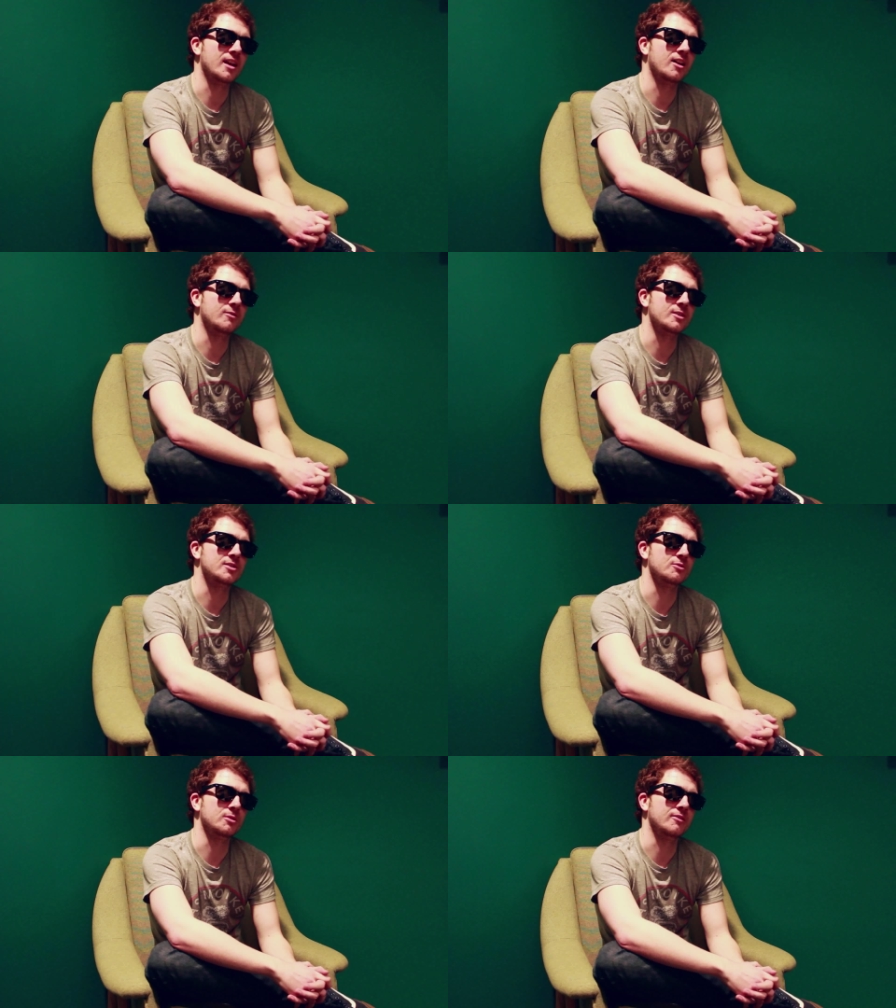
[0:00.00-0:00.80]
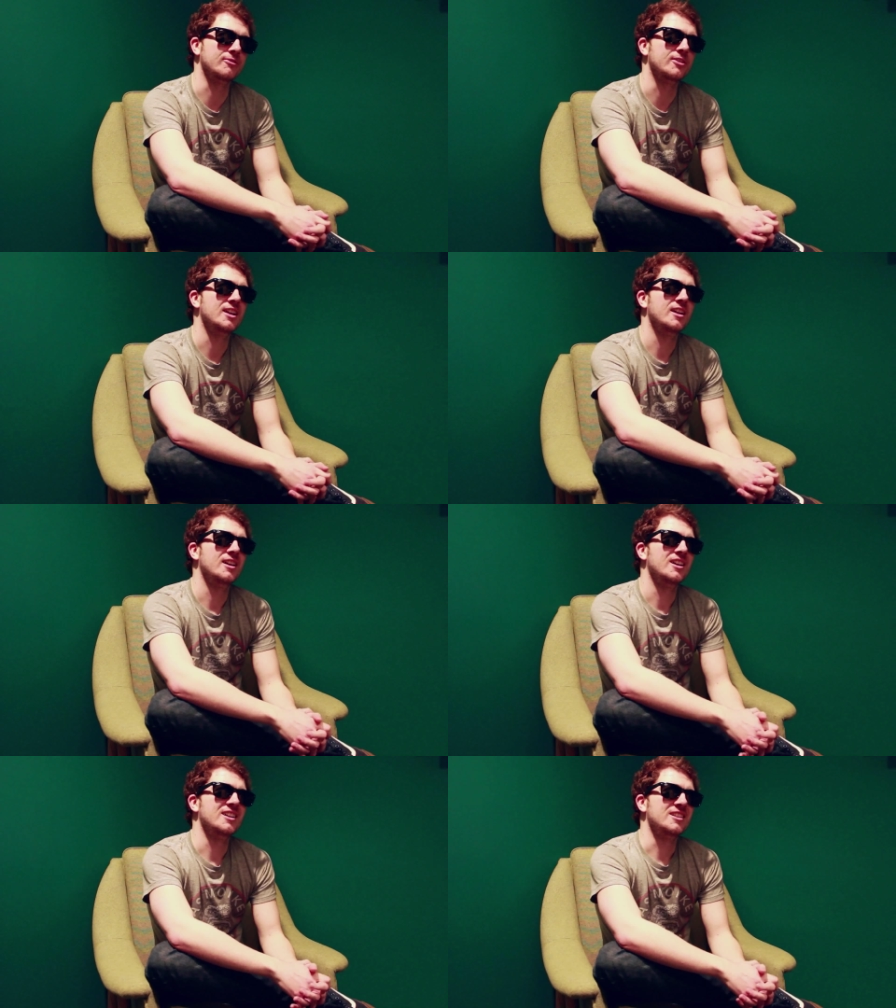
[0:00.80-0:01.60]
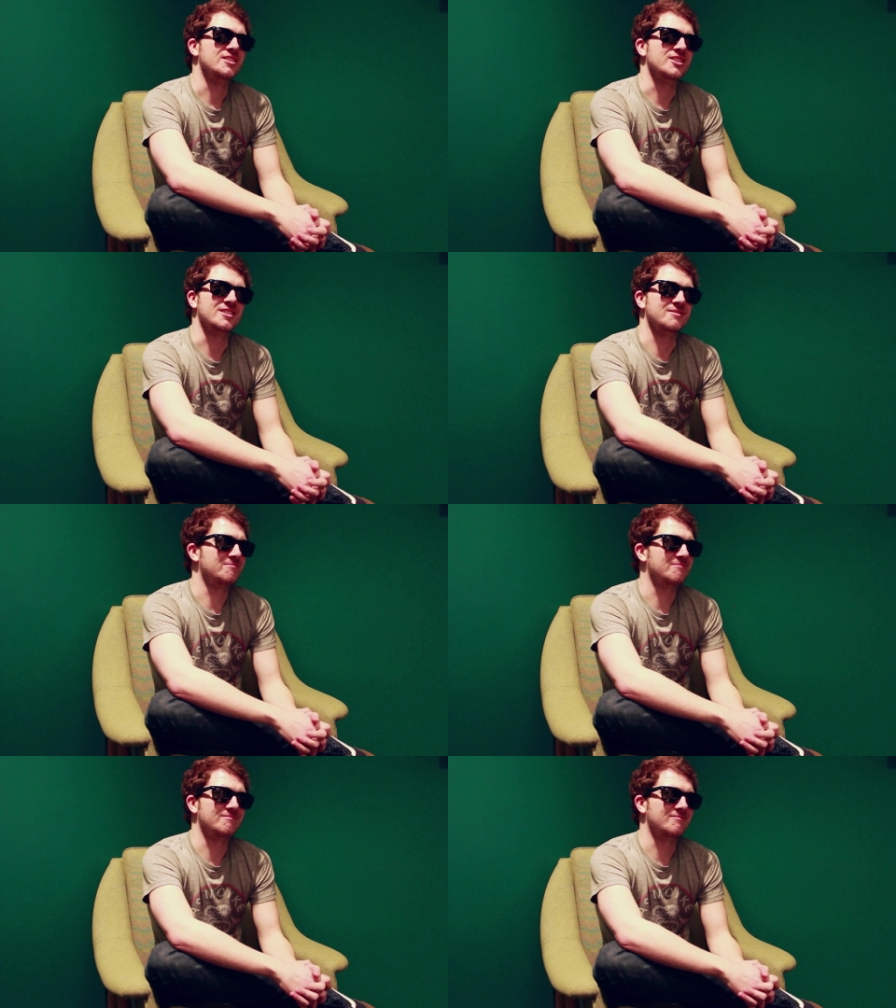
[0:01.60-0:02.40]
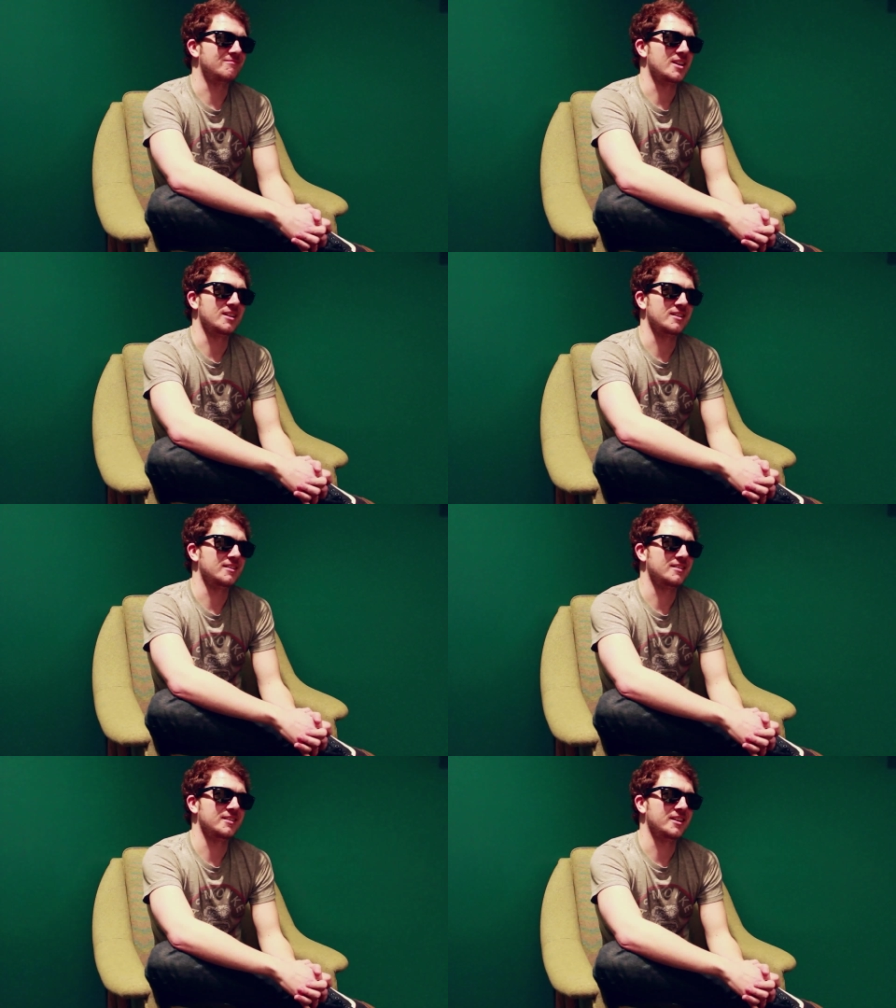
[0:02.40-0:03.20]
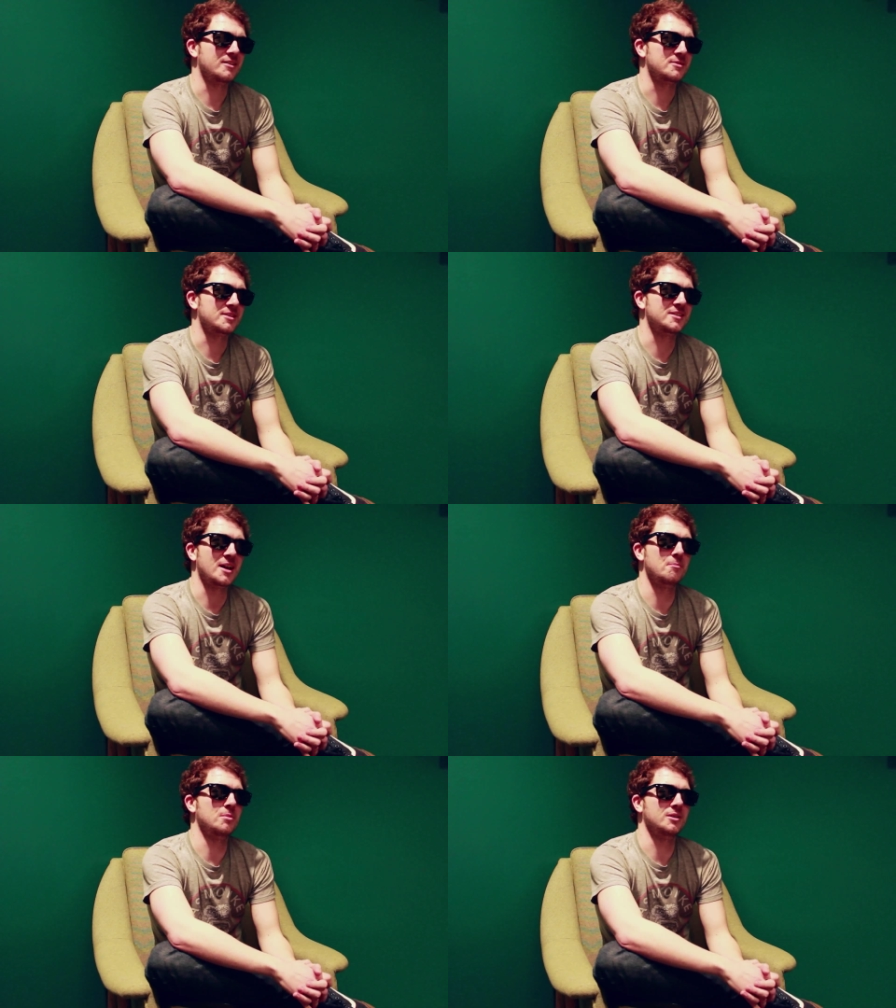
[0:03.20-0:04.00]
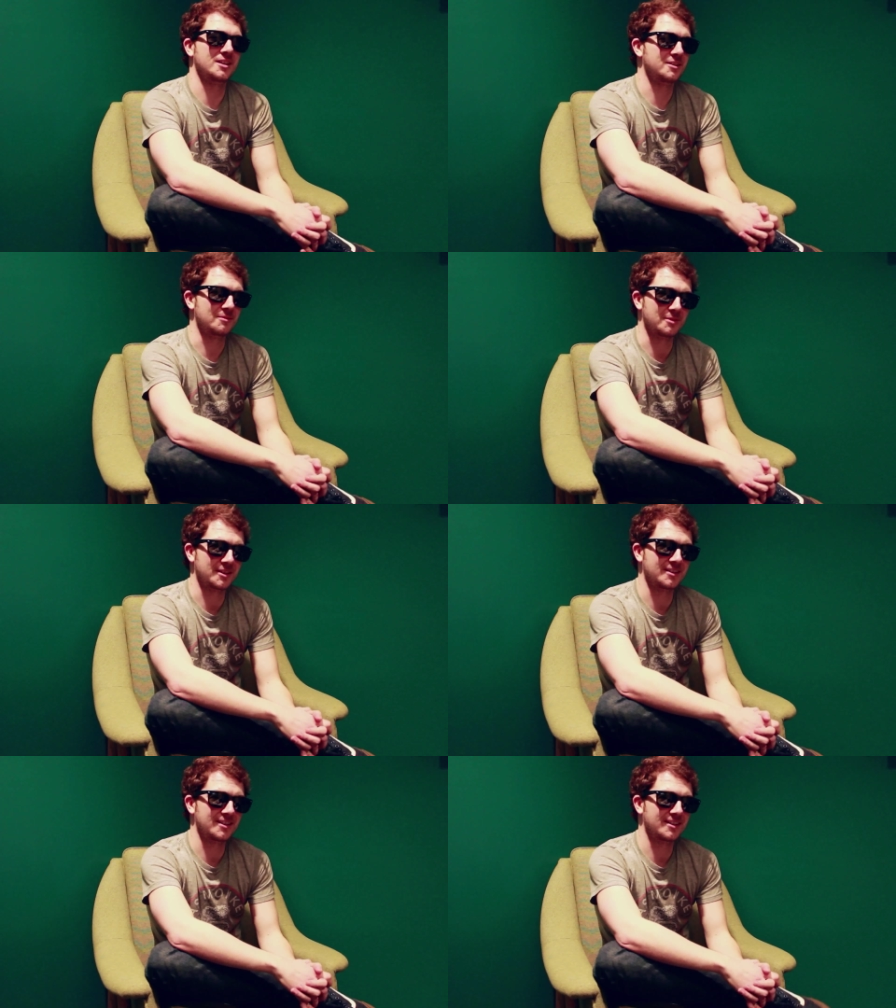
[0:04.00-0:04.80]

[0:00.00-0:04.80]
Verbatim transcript: Elvis sort of just, you know, stumbled into it